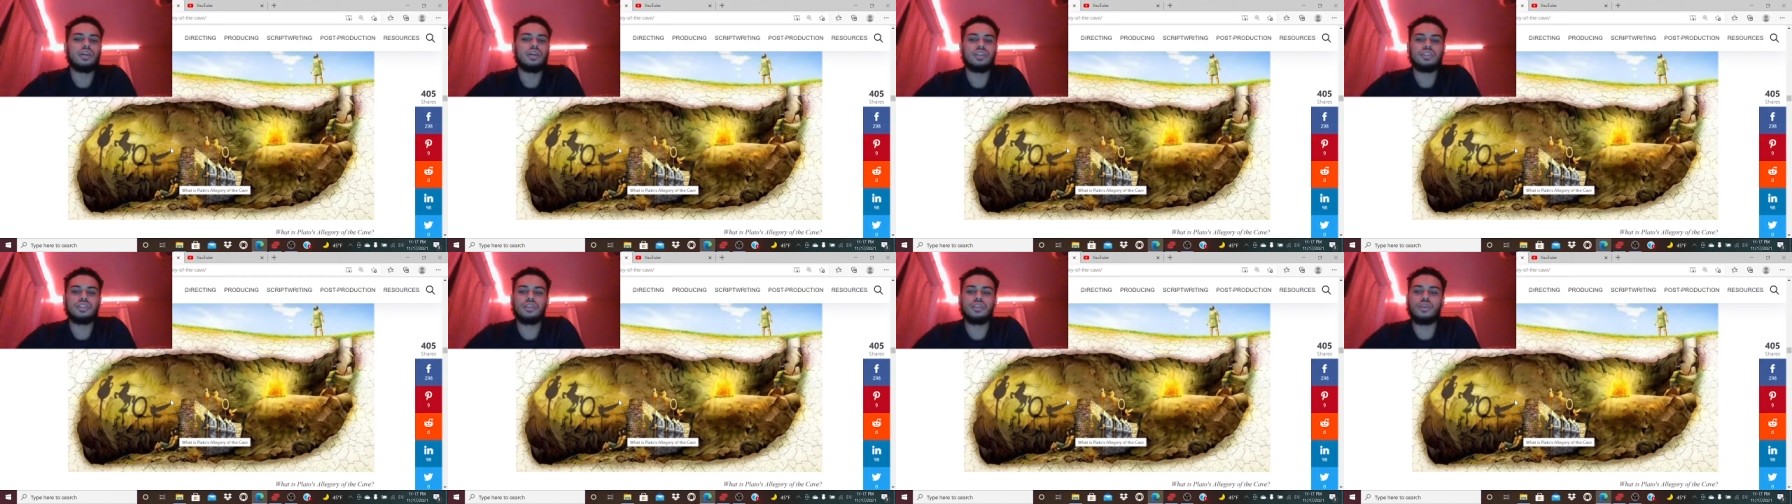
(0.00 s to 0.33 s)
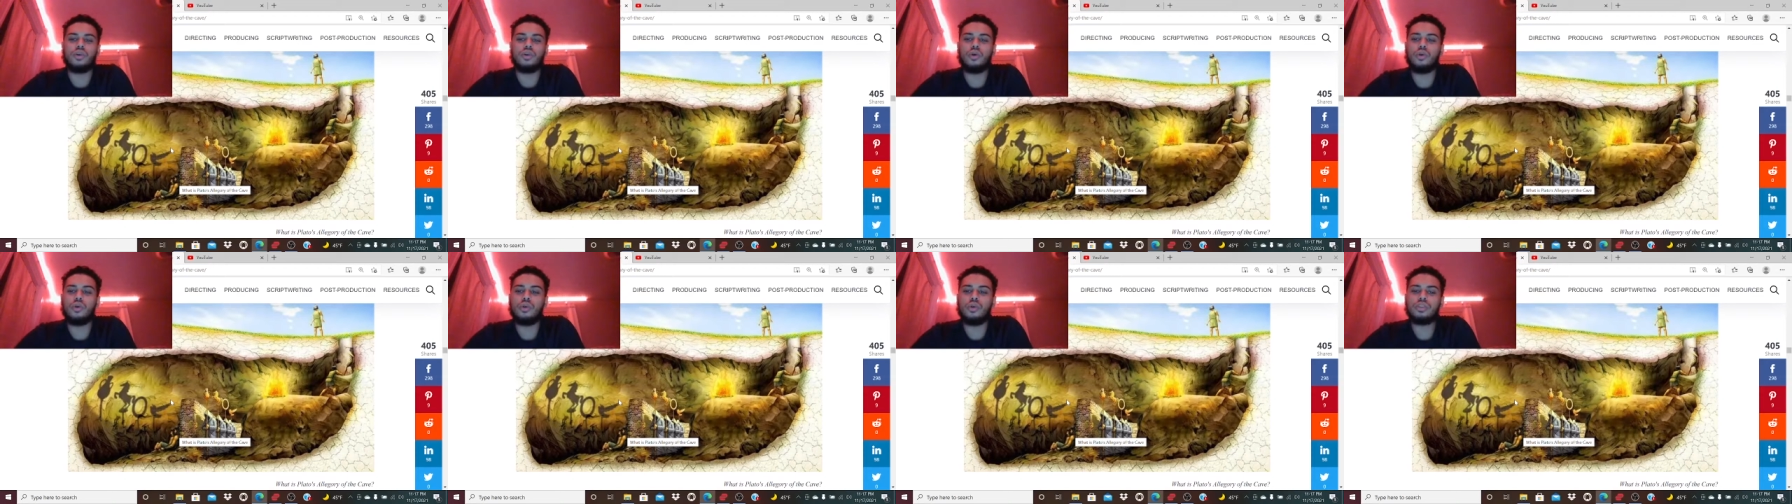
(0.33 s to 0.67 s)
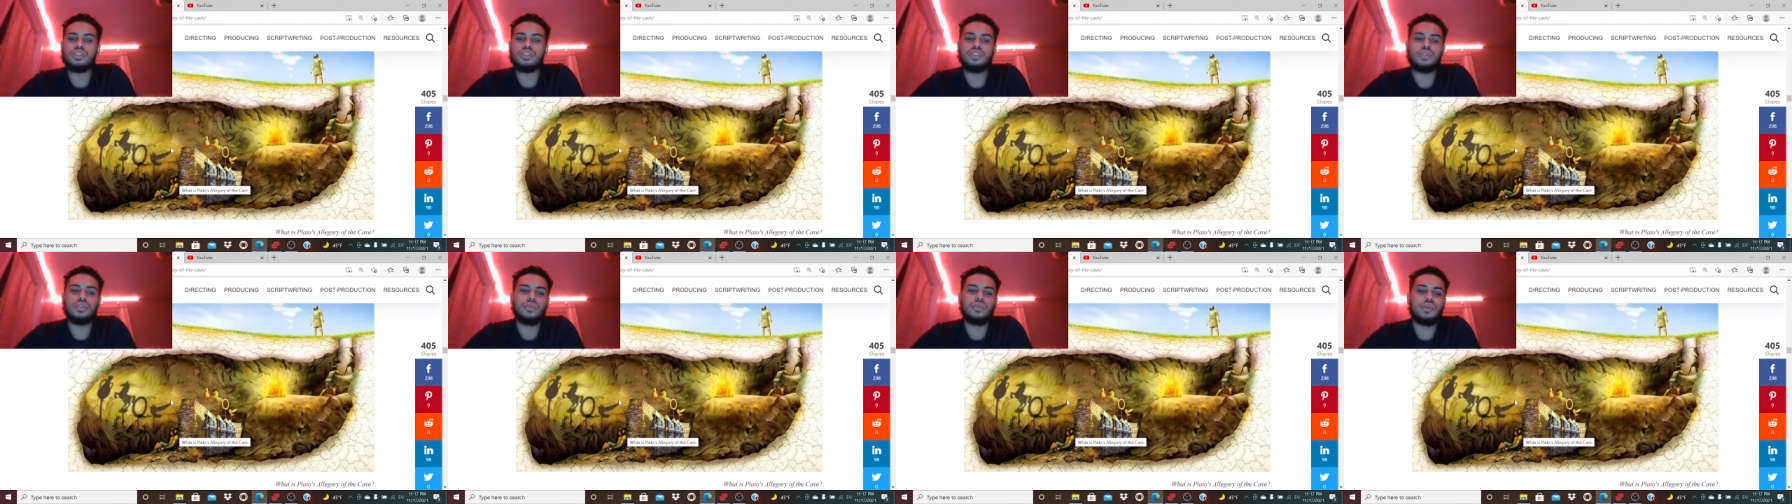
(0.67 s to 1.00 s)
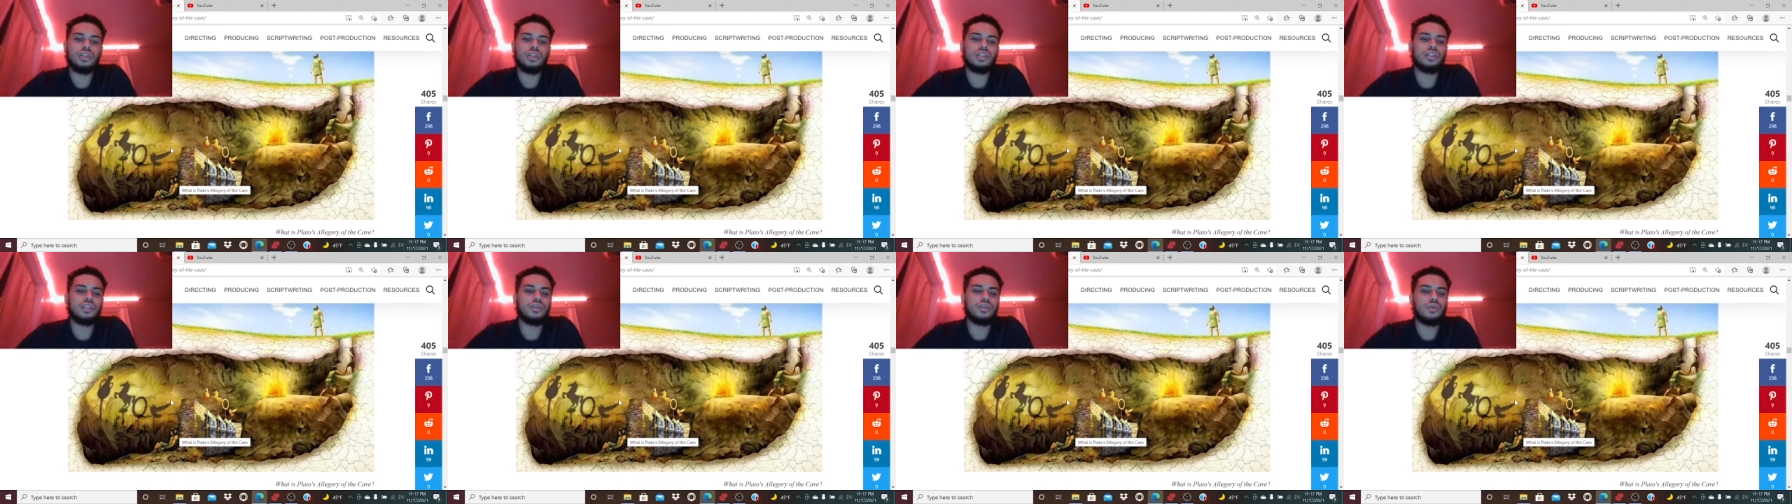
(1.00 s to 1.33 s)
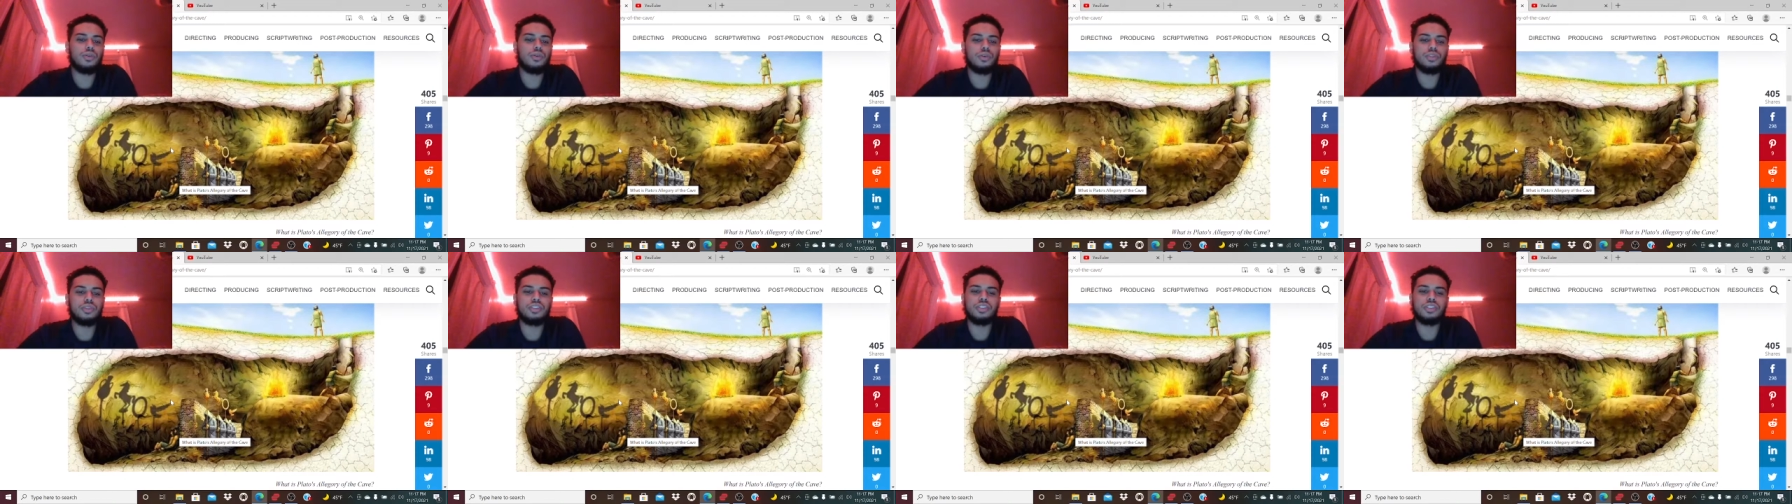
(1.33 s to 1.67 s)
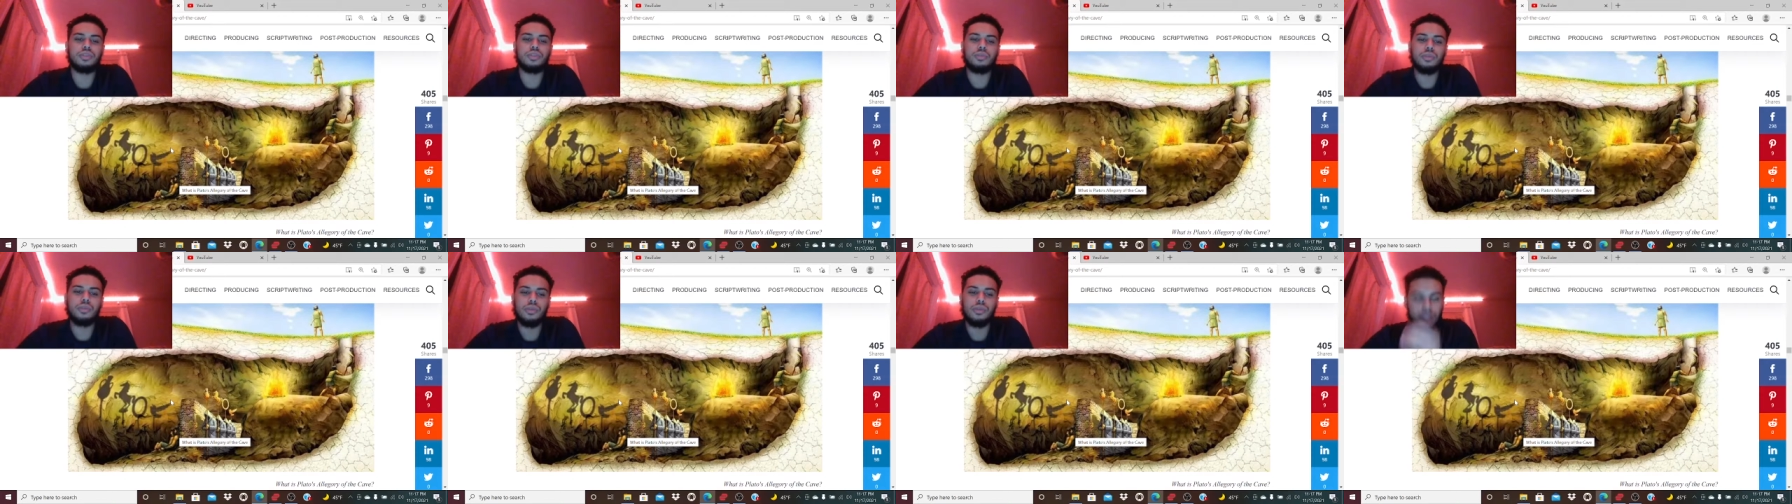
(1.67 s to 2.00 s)
So the horse and the ring and the horse and
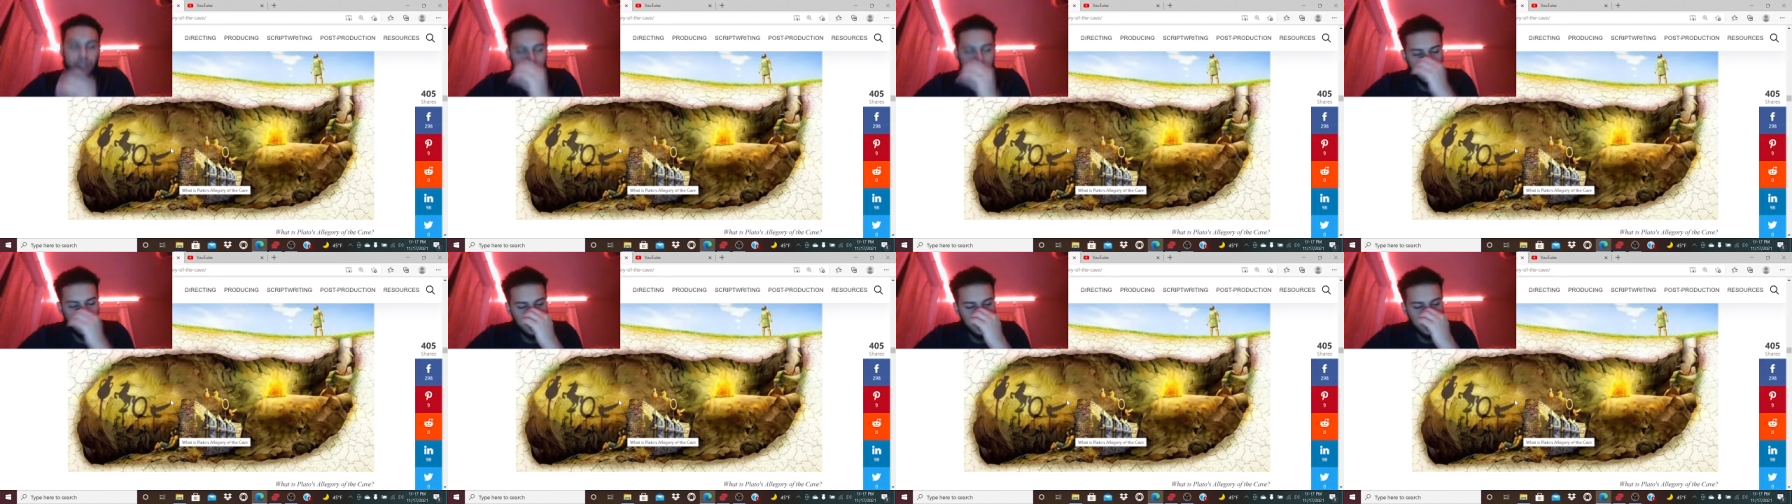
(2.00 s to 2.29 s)
the bird